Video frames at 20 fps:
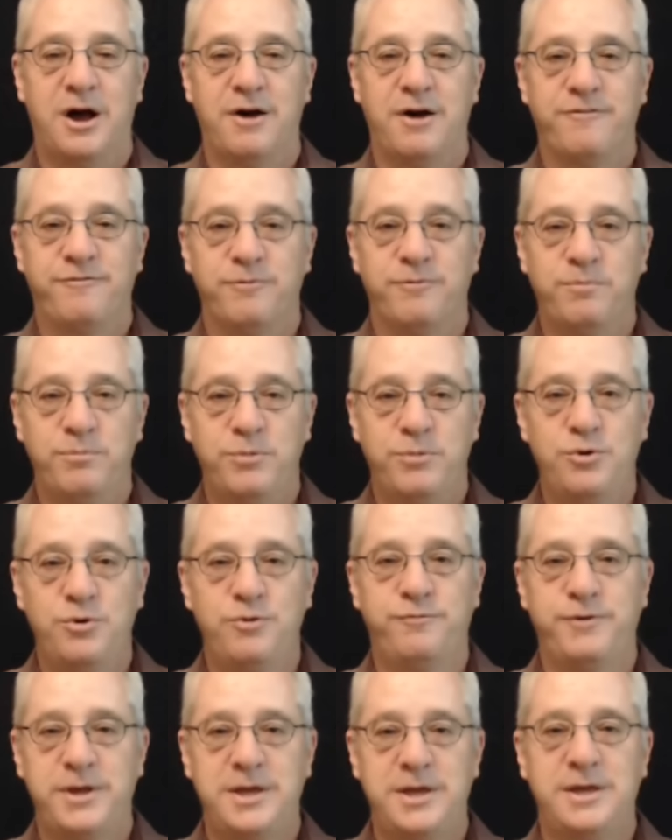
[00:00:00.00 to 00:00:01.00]
of
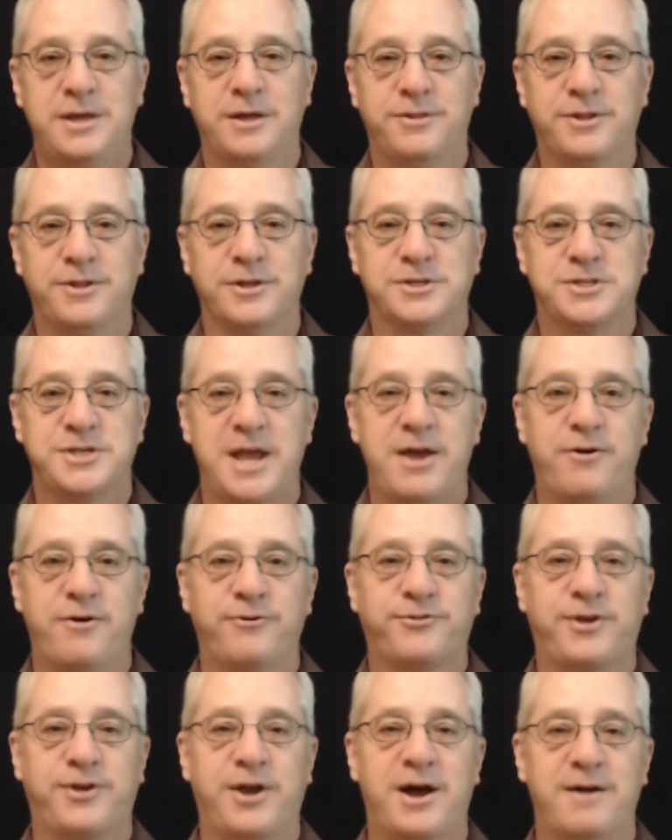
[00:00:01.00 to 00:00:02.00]
moving the
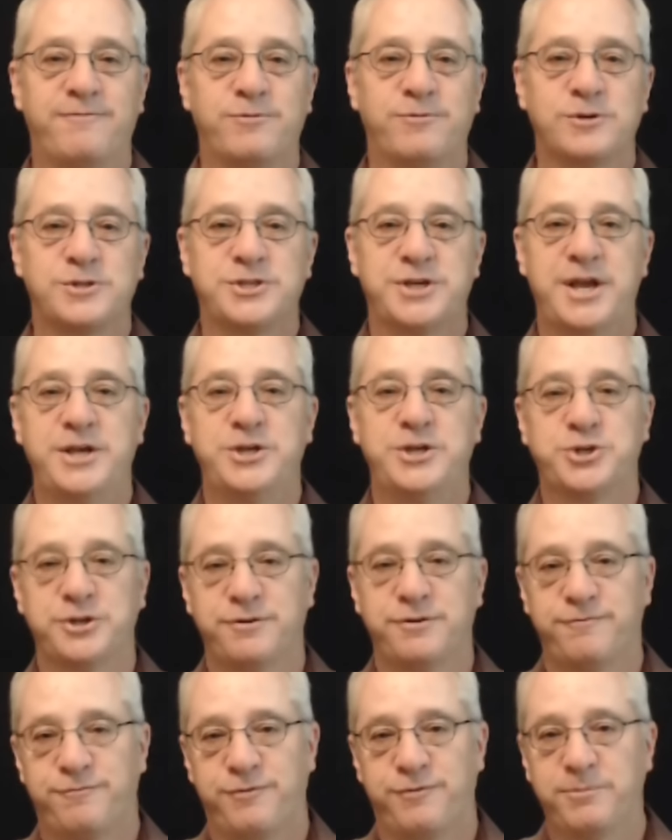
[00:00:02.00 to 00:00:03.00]
sales
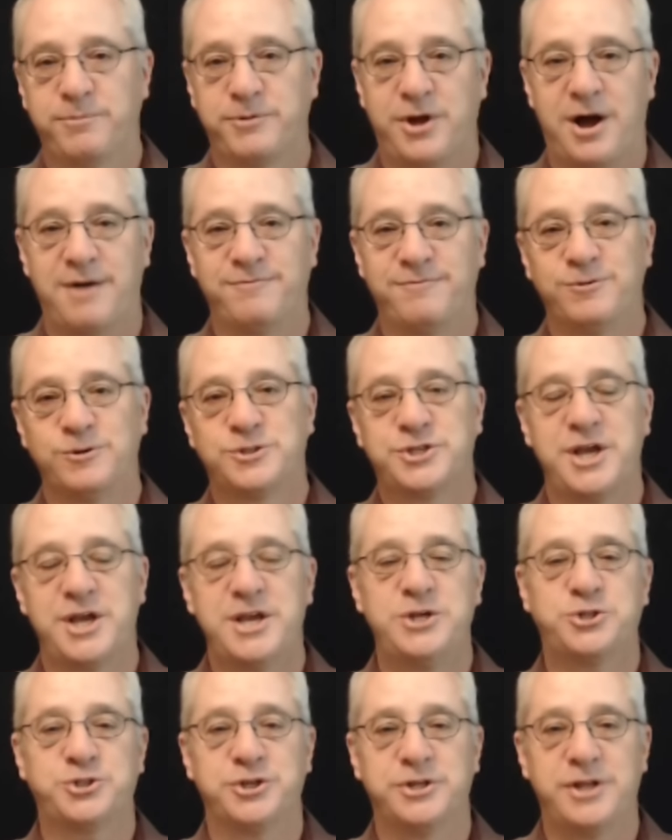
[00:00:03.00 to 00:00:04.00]
conversation from
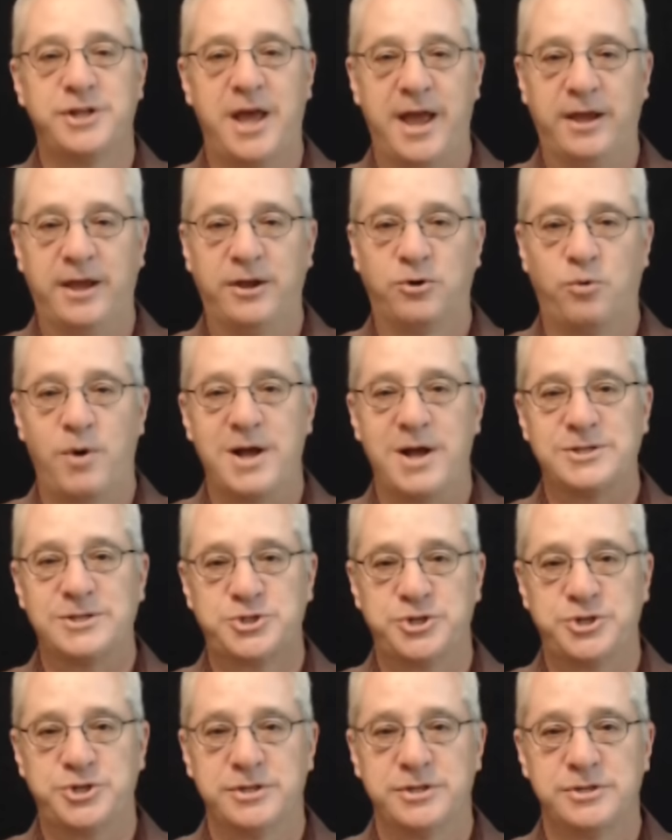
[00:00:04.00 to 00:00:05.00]
conversation and
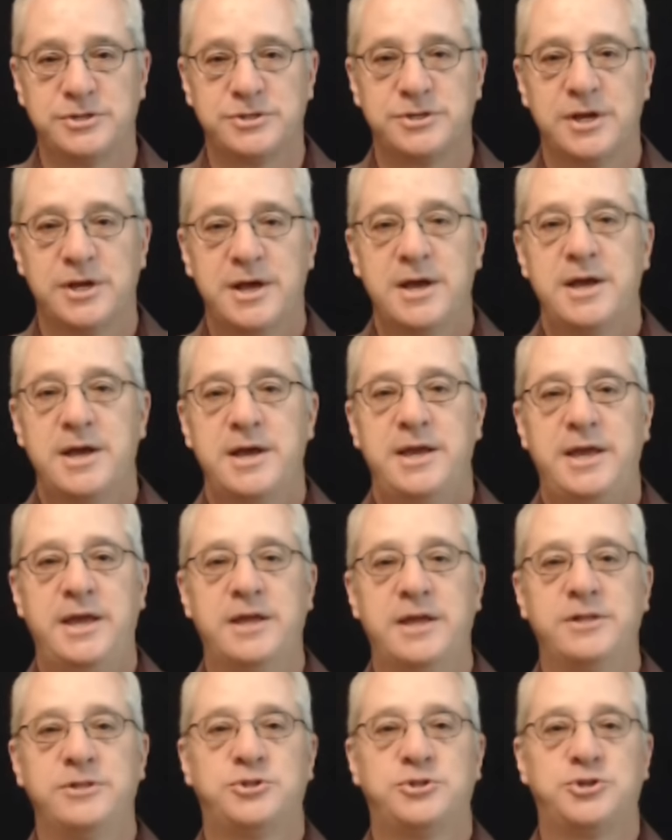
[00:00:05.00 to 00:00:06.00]
questions
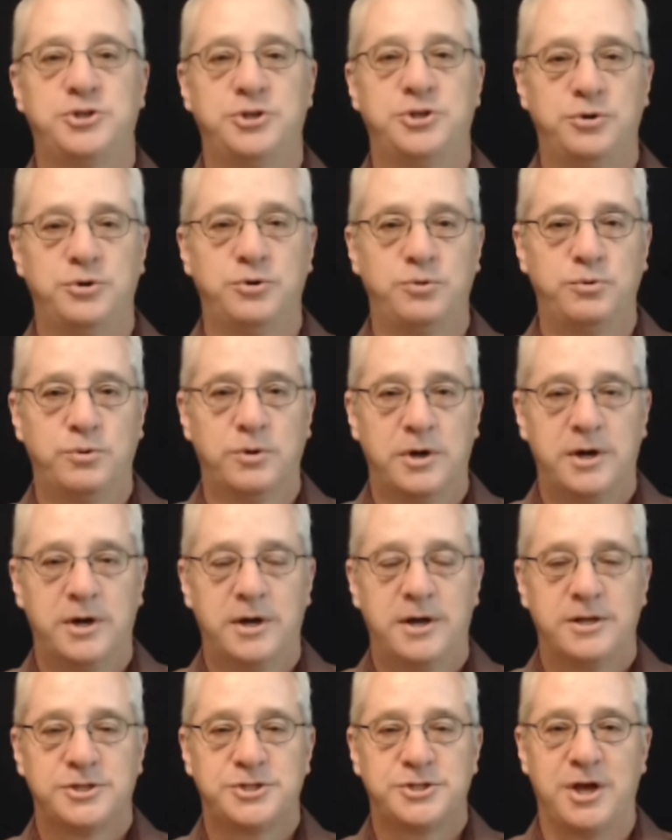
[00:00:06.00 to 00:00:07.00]
into
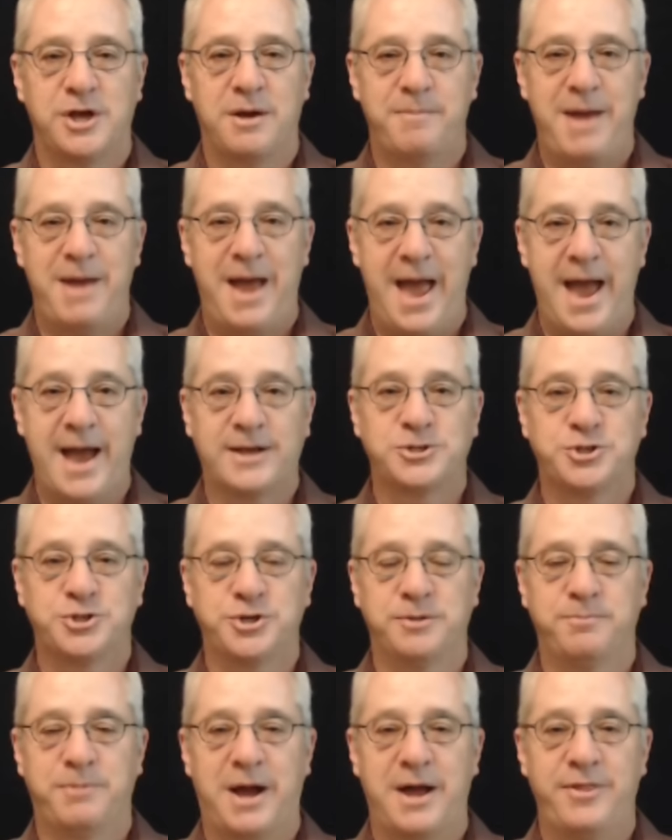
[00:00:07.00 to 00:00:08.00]
some
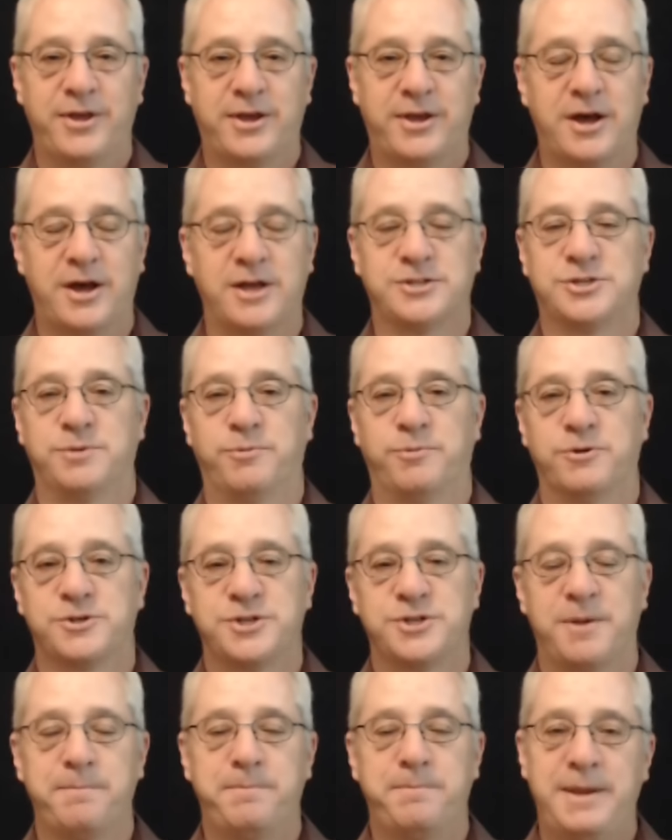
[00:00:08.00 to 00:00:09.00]
action by the customer.
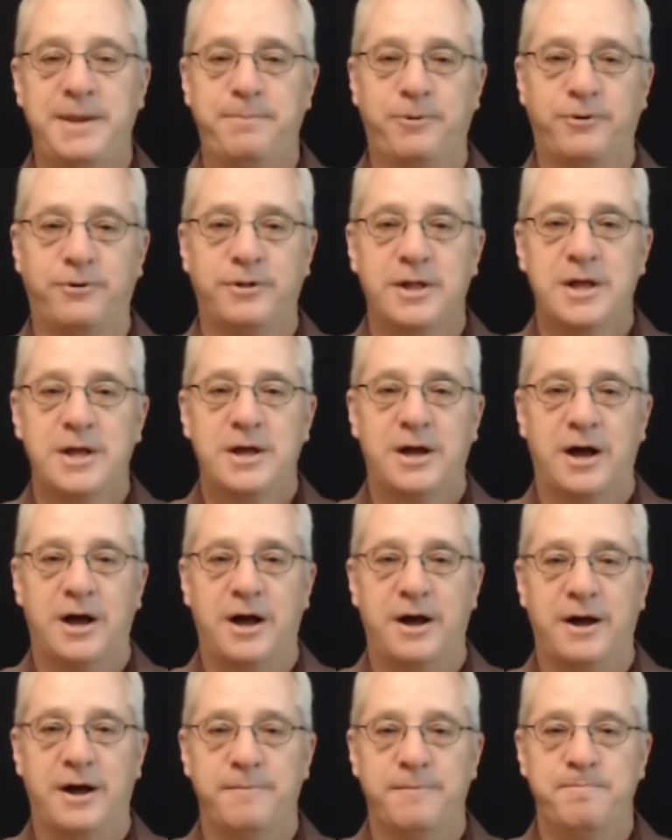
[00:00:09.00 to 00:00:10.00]
Some people,
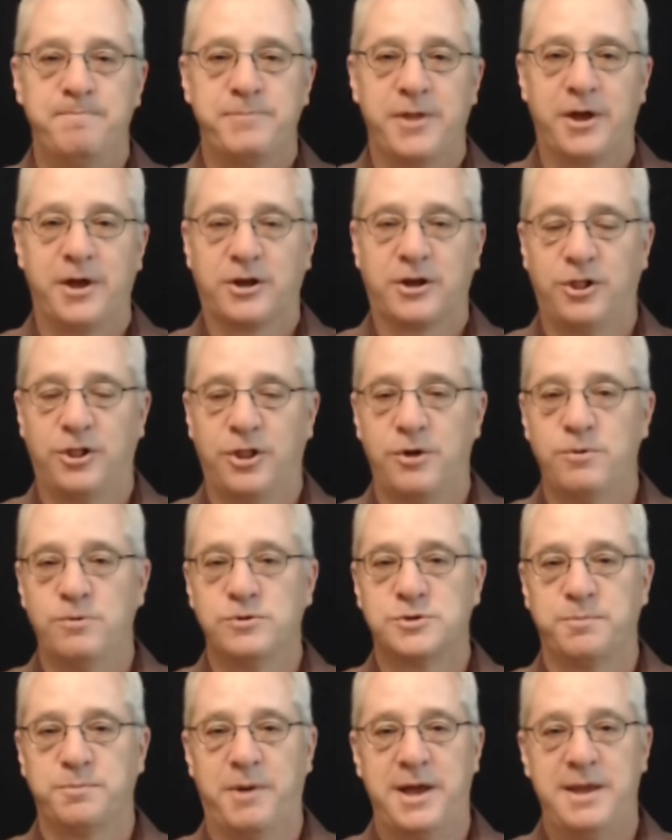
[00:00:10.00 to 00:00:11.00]
a
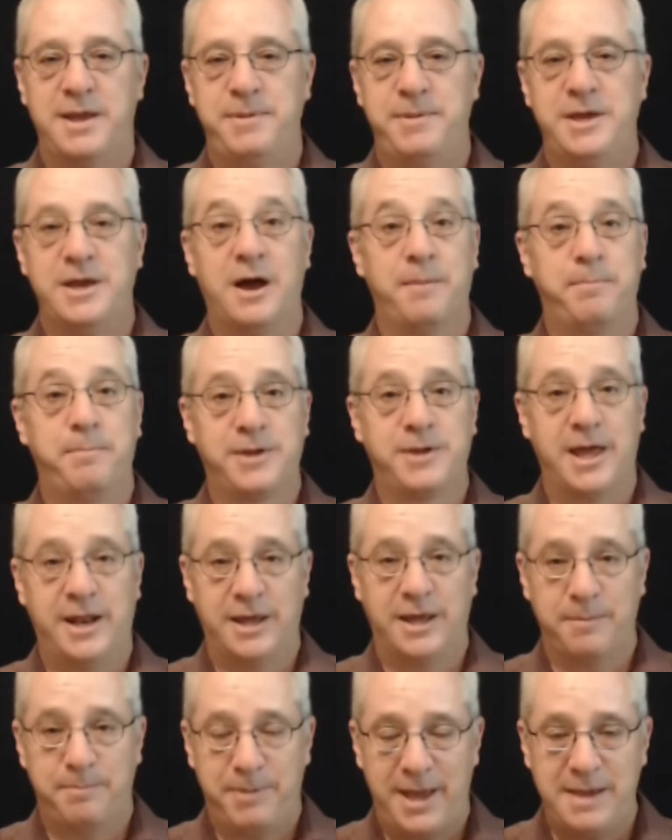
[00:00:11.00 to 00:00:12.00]
close might be
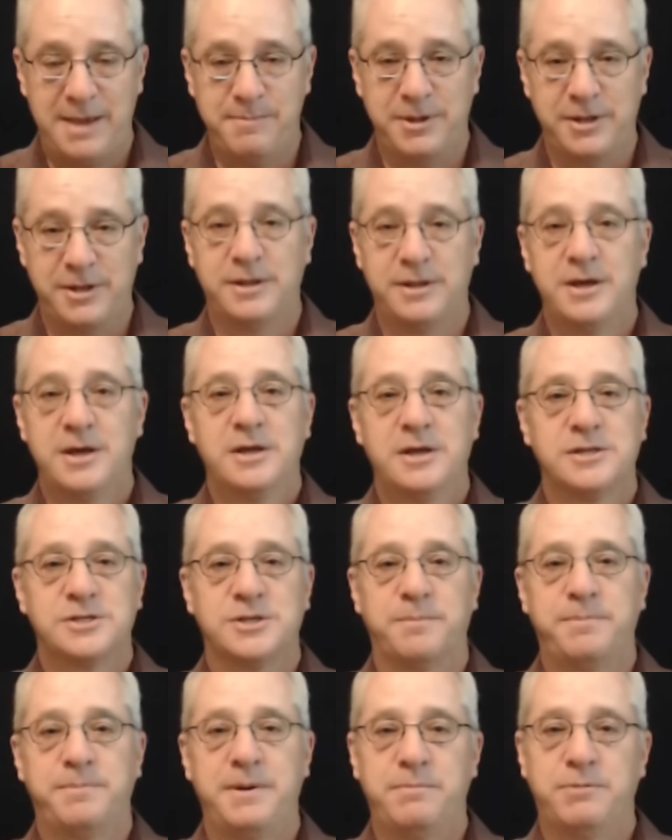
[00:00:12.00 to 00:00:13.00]
getting a payment.
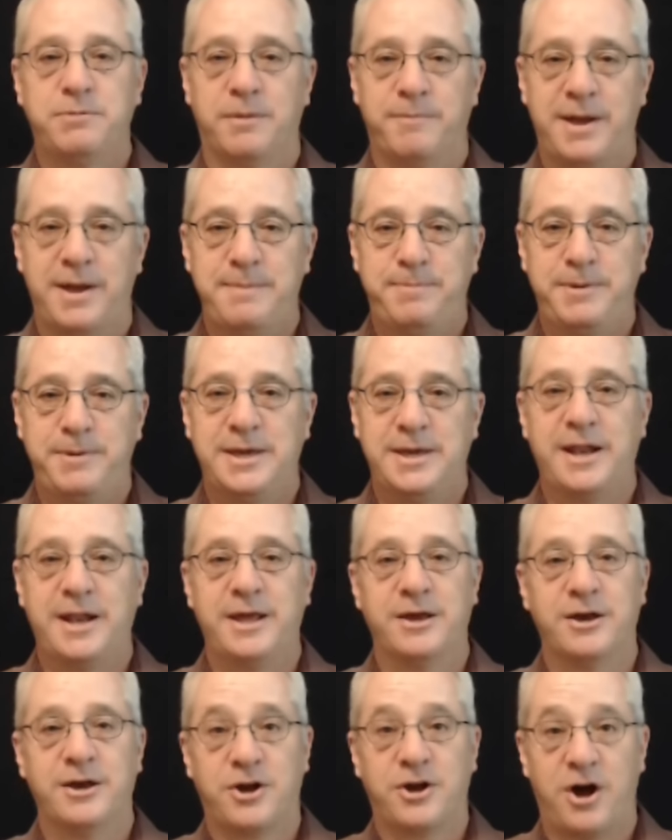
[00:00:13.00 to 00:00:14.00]
Some people it might be
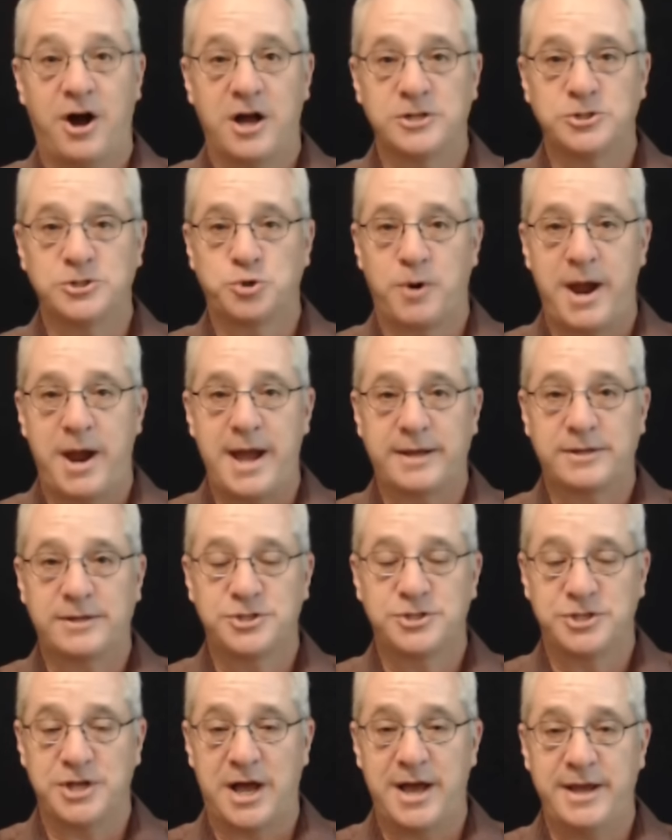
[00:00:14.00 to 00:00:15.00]
getting a contract
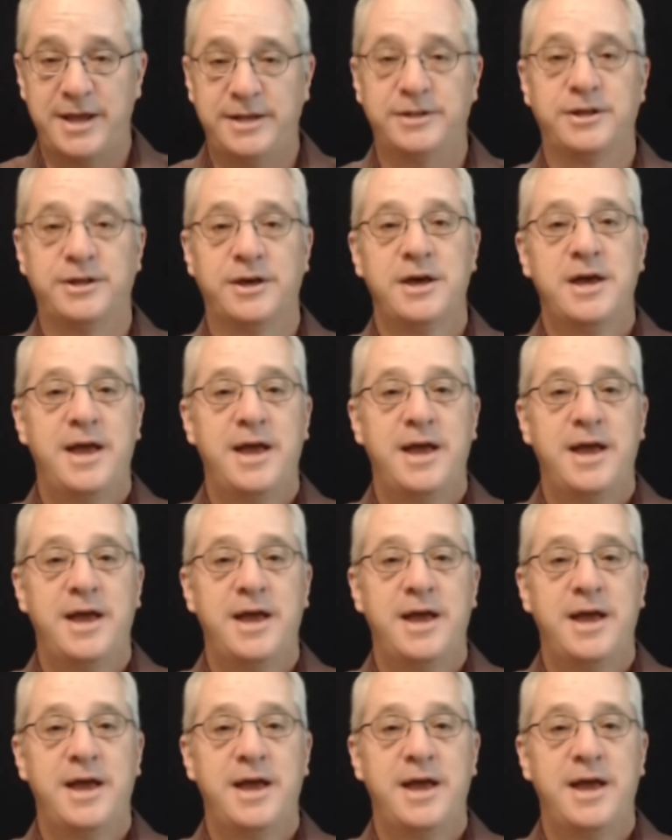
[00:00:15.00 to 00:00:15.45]
signed,